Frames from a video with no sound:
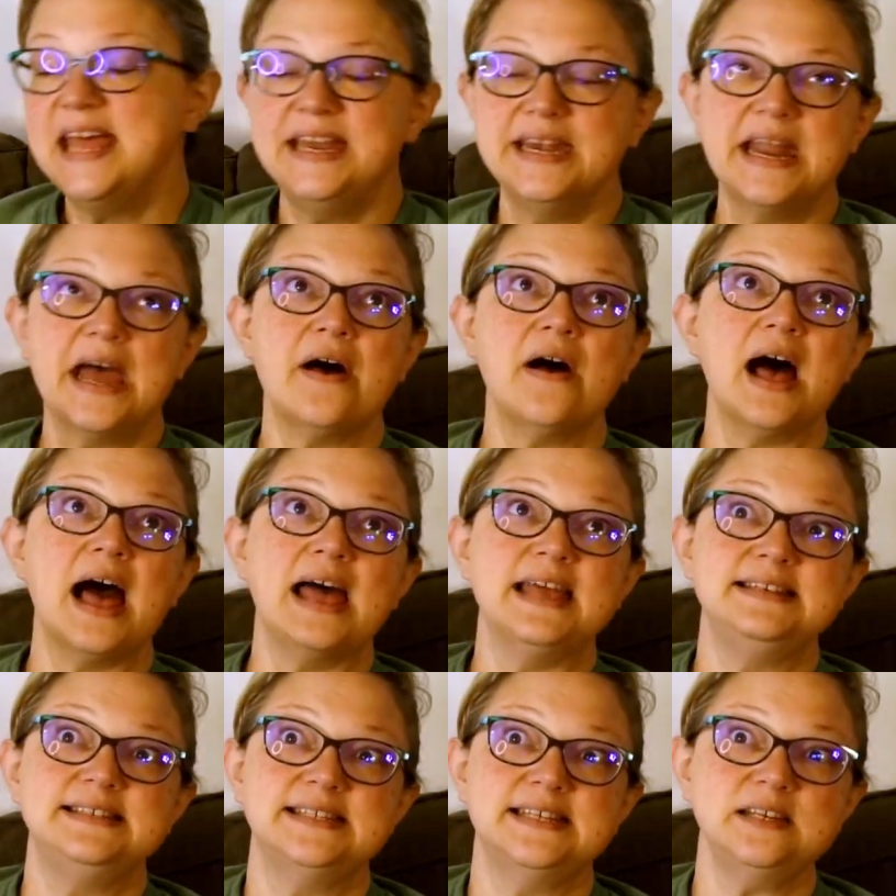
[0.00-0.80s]
Now
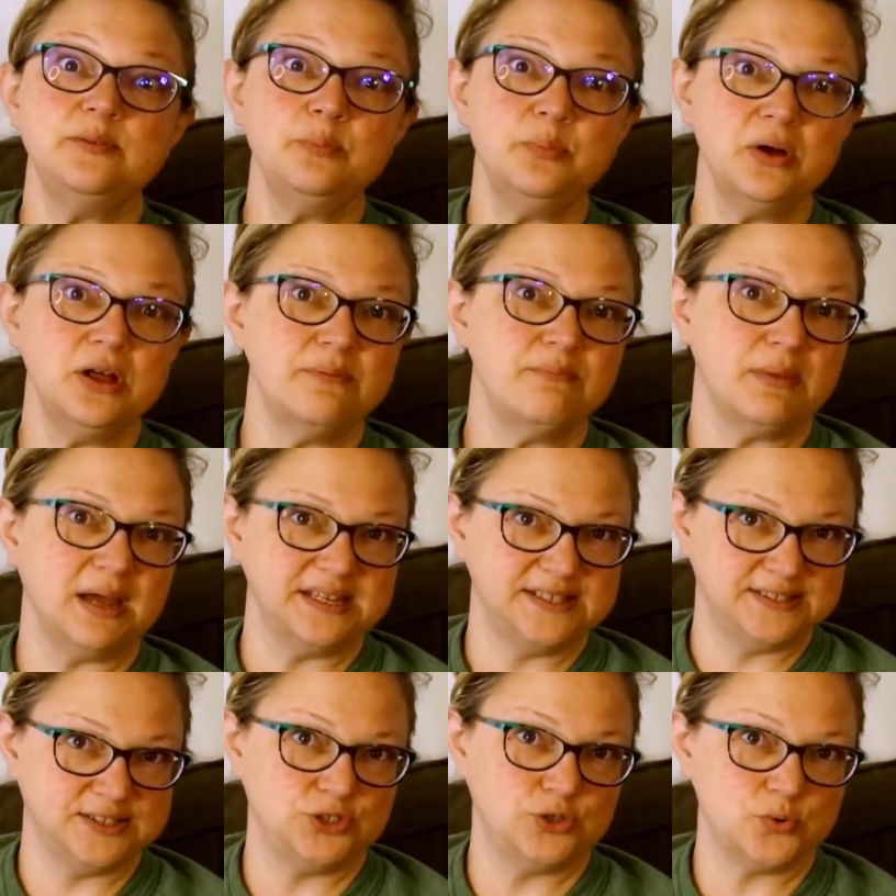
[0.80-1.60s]
I did put my
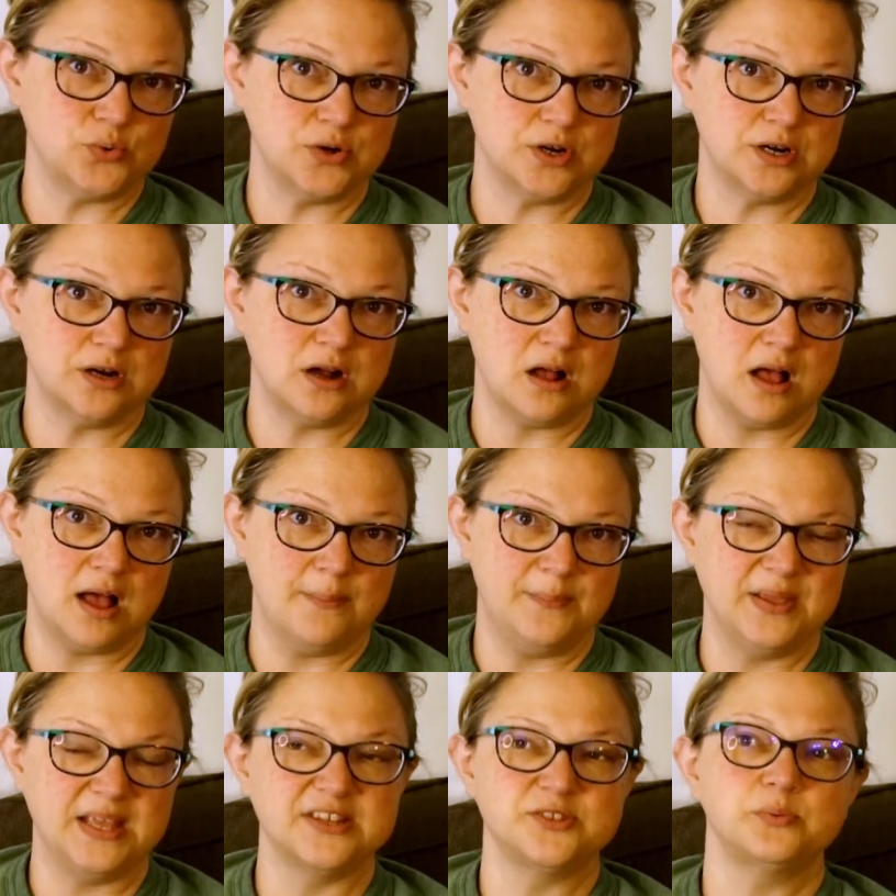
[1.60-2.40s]
store
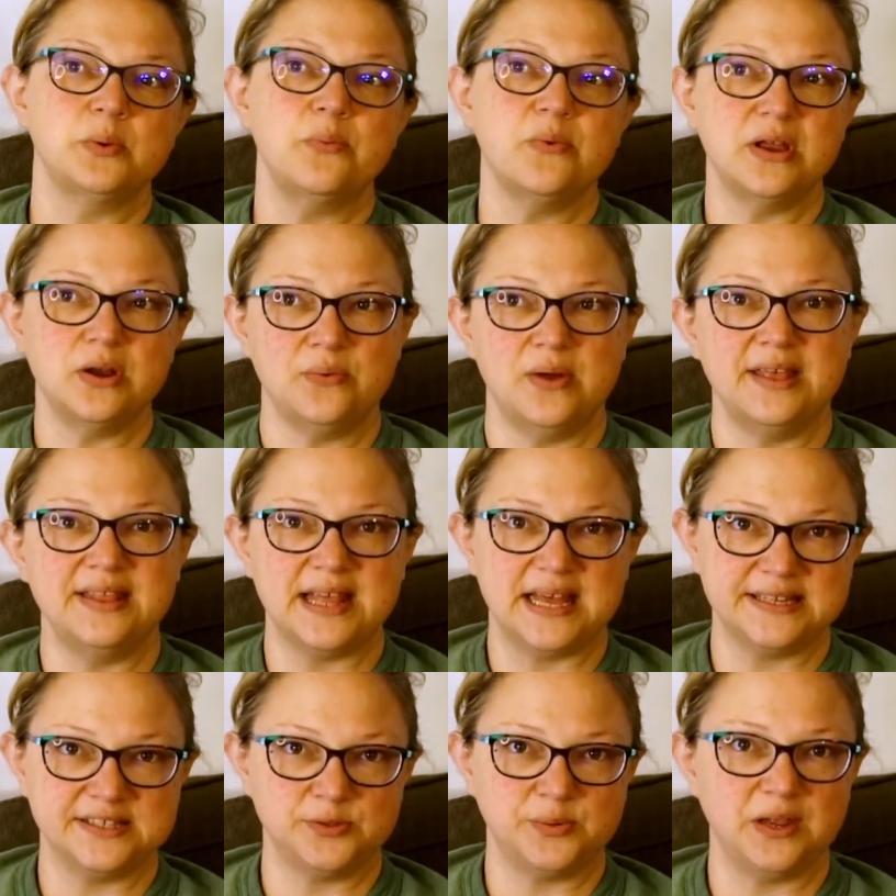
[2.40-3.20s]
on because we went away
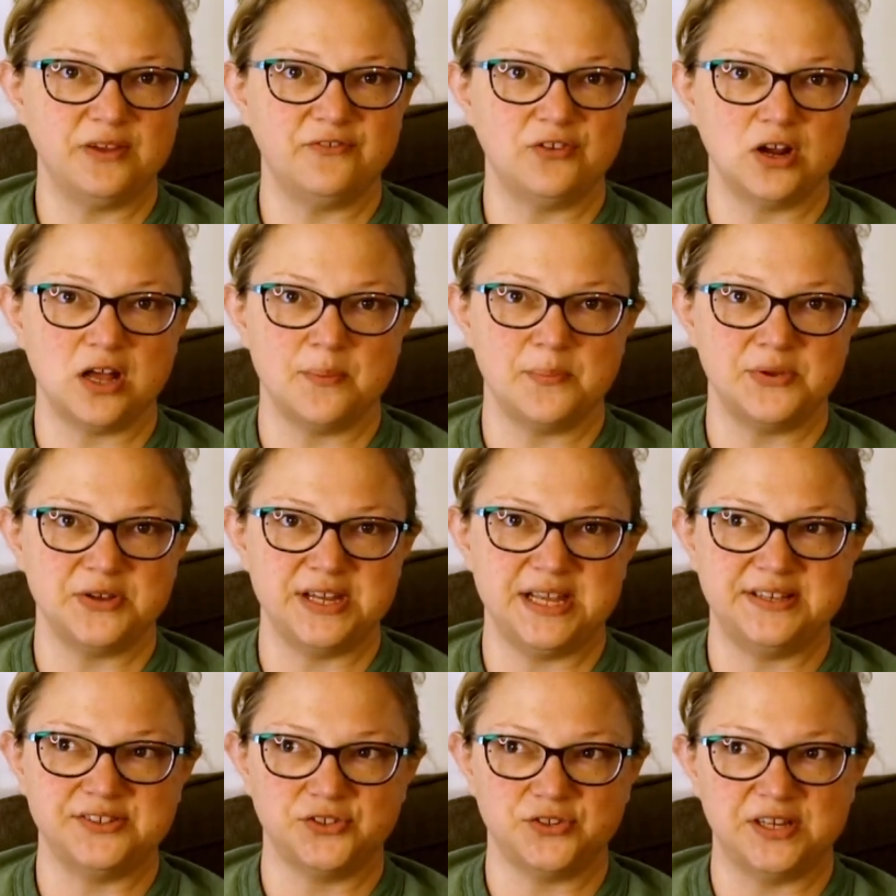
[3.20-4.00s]
last week for a couple days.